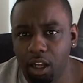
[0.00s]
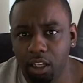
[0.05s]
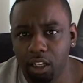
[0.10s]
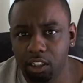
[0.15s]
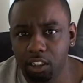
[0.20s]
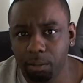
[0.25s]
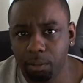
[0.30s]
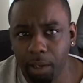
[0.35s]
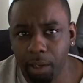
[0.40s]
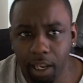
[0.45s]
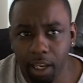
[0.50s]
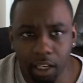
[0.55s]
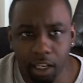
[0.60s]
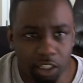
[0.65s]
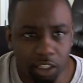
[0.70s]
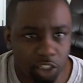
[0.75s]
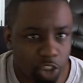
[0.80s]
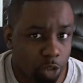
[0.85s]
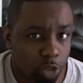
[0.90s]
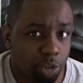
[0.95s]
Japan
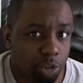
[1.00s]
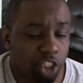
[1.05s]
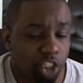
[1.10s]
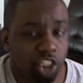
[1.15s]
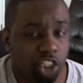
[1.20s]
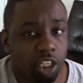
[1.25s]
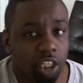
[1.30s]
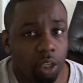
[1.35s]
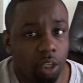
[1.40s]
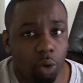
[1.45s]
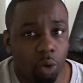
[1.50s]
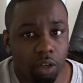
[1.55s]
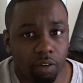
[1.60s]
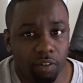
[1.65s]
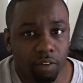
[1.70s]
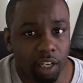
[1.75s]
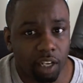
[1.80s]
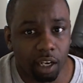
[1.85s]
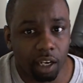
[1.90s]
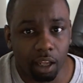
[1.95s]
consumes a shitload
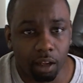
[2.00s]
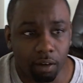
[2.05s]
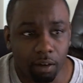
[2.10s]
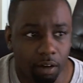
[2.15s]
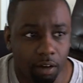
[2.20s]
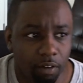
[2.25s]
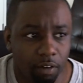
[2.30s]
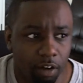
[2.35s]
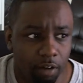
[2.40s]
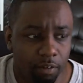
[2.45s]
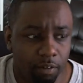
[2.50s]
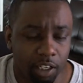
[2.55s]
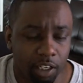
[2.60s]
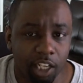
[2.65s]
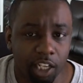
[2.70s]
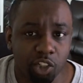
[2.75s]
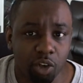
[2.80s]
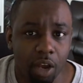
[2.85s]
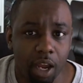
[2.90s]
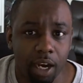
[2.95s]
of
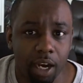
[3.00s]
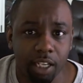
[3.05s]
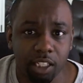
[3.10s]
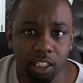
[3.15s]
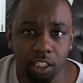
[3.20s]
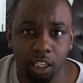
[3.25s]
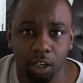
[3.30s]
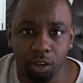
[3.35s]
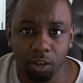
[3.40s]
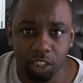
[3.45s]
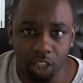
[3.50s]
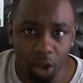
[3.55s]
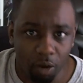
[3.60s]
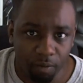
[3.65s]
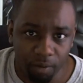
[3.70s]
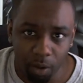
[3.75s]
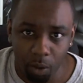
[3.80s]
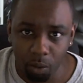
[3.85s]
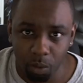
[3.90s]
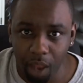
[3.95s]
electronics, and their
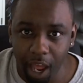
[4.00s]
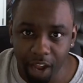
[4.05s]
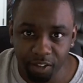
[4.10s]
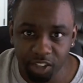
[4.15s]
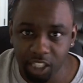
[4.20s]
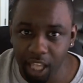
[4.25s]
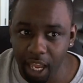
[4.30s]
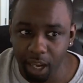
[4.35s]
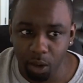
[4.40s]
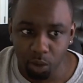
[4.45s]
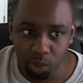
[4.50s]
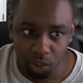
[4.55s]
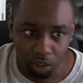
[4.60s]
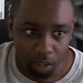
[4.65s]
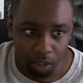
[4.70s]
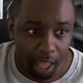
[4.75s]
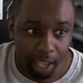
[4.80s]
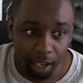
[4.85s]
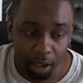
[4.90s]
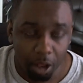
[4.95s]
cell phone life cycles are
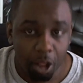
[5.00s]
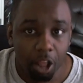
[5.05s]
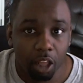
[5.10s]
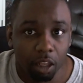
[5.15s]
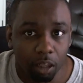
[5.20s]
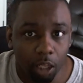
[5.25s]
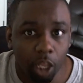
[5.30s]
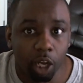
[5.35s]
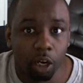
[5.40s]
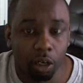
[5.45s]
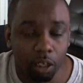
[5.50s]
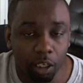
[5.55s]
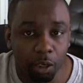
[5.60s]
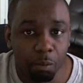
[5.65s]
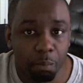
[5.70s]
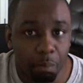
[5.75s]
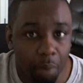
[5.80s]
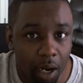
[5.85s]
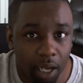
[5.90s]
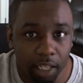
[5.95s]
like literally
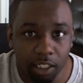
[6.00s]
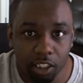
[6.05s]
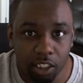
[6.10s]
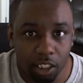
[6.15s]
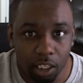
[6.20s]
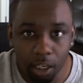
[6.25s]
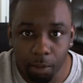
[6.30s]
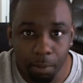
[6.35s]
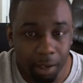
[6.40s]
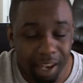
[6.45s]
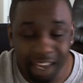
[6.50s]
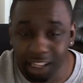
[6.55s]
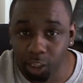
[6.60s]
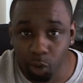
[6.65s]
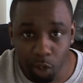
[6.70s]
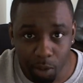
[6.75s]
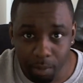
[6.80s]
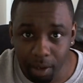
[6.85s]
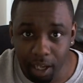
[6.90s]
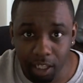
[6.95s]
months. It could be like
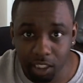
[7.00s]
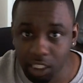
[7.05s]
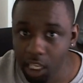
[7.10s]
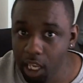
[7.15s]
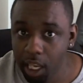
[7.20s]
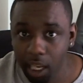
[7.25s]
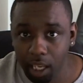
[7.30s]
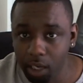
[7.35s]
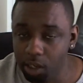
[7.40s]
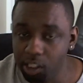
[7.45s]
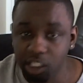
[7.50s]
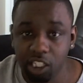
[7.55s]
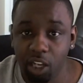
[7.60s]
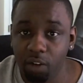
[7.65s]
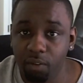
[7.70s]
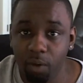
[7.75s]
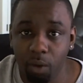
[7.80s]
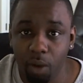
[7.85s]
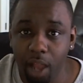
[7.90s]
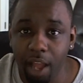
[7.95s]
3 months in their
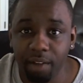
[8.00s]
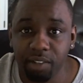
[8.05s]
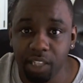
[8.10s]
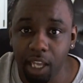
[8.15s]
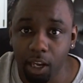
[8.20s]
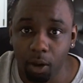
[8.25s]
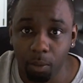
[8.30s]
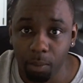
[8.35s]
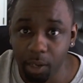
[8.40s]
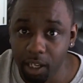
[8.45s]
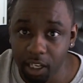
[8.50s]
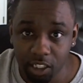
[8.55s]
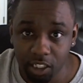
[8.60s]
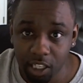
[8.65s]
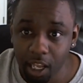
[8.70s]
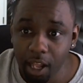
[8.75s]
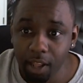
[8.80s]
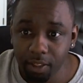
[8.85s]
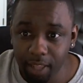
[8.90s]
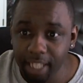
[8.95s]
cell phone life cycle,
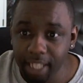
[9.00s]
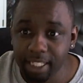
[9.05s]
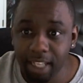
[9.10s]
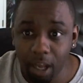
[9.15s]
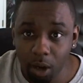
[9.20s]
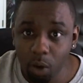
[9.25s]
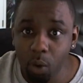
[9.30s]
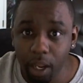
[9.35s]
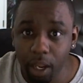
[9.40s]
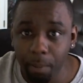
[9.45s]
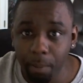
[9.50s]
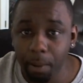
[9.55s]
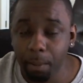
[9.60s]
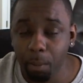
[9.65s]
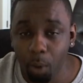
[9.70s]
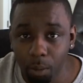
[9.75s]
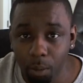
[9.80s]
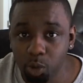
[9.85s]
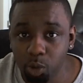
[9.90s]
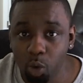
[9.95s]
because that's how quick
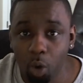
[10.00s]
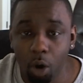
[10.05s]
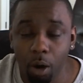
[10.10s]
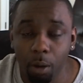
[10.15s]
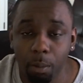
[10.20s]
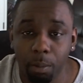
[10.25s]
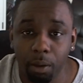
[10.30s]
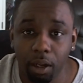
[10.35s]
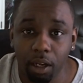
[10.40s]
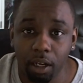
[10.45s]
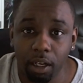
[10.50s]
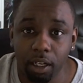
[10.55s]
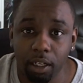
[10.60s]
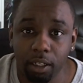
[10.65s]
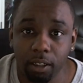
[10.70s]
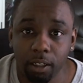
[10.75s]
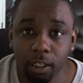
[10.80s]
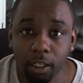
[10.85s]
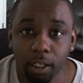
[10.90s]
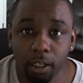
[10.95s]
people absorb
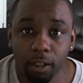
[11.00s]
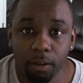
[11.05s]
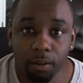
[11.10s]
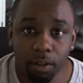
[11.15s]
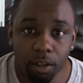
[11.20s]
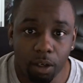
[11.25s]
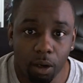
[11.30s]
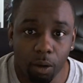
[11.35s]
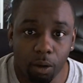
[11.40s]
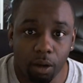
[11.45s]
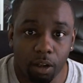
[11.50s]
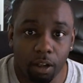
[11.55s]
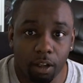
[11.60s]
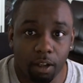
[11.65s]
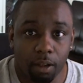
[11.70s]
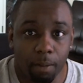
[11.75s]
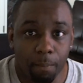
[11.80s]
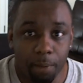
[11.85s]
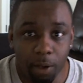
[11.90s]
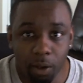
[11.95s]

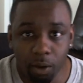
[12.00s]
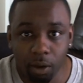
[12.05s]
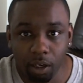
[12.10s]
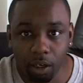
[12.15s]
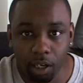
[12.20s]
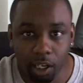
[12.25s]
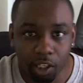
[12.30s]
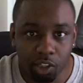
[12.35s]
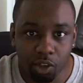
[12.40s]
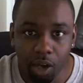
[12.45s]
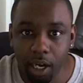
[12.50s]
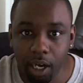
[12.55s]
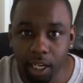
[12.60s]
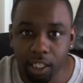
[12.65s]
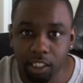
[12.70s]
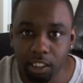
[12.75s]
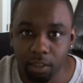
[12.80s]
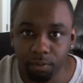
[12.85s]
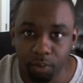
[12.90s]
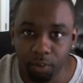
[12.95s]
computer
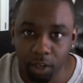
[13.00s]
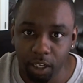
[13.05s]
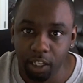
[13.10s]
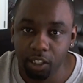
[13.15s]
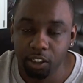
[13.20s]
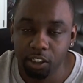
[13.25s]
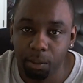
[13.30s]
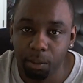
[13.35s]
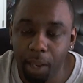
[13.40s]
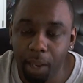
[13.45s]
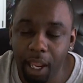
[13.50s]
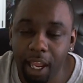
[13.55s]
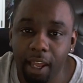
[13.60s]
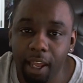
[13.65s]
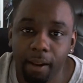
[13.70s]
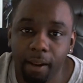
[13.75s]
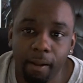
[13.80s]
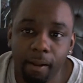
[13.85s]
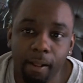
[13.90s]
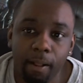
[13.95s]
electronics in freaking
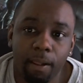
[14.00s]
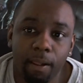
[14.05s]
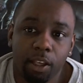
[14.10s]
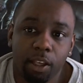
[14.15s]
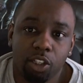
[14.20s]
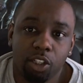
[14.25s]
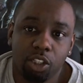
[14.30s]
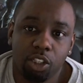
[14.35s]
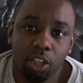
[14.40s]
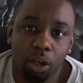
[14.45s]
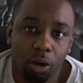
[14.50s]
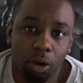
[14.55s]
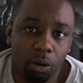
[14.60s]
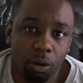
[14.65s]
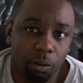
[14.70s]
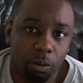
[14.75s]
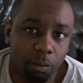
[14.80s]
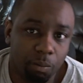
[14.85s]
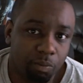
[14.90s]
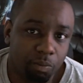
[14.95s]
Japan.
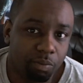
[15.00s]
So